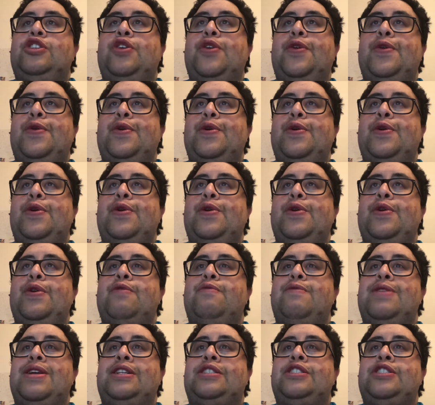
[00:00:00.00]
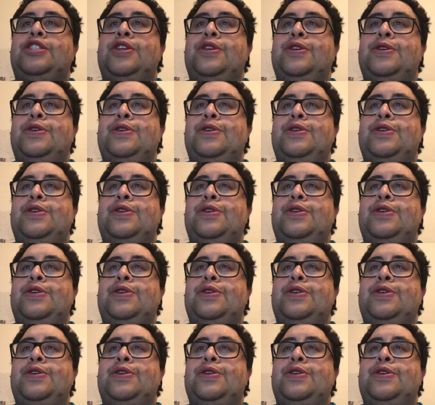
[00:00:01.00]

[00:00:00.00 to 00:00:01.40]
written,